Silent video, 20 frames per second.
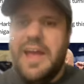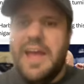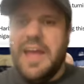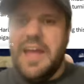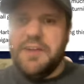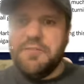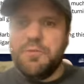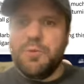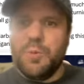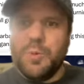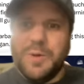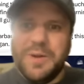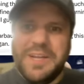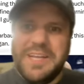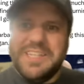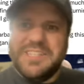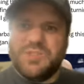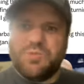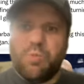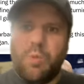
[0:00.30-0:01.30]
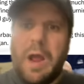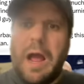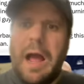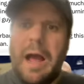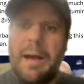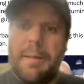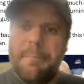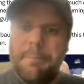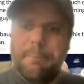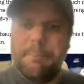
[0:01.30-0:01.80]
Everyone, it's
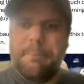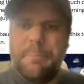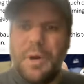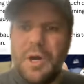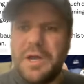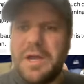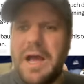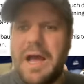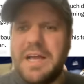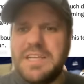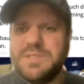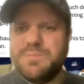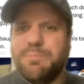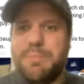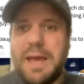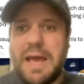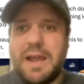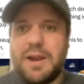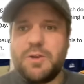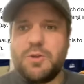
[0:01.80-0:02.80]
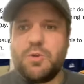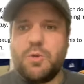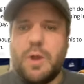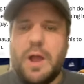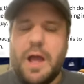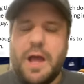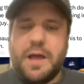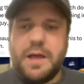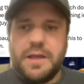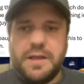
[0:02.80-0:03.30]
Rob, Buckeyes
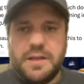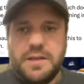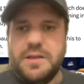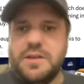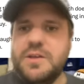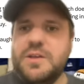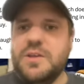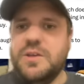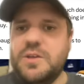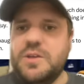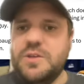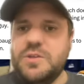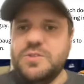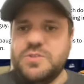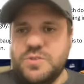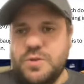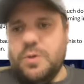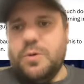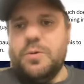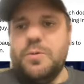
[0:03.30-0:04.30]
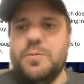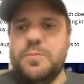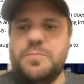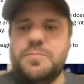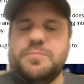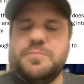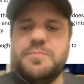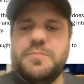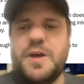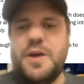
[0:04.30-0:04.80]
BattleCry. So,
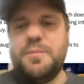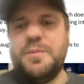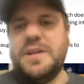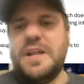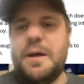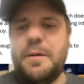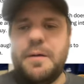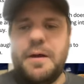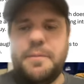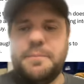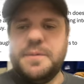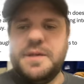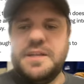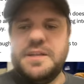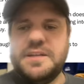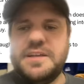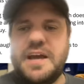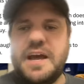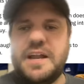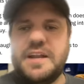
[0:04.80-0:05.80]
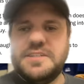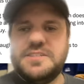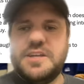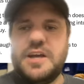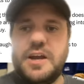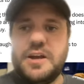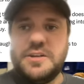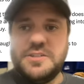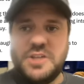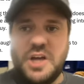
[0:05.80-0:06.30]
I mean, I'm getting kind of
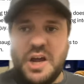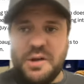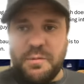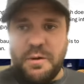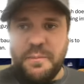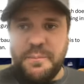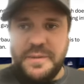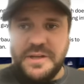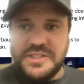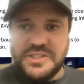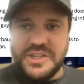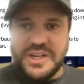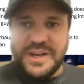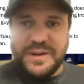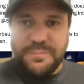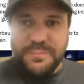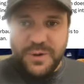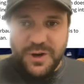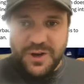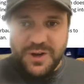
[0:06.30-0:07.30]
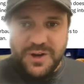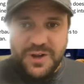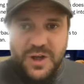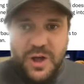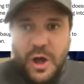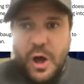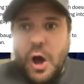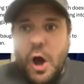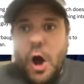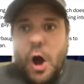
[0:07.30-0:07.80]
tired of talking about Michigan, but
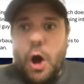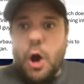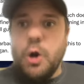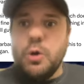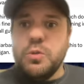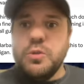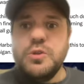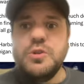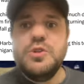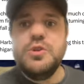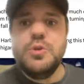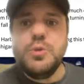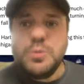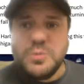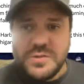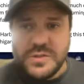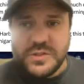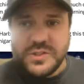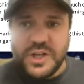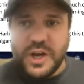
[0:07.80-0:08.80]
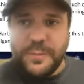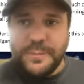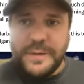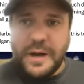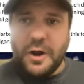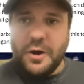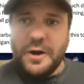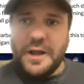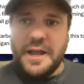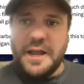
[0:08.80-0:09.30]
all the news is coming
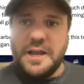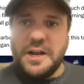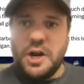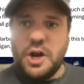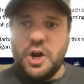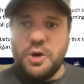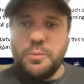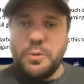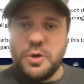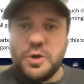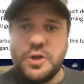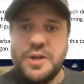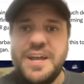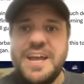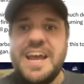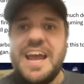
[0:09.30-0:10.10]
out of Ann Arbor.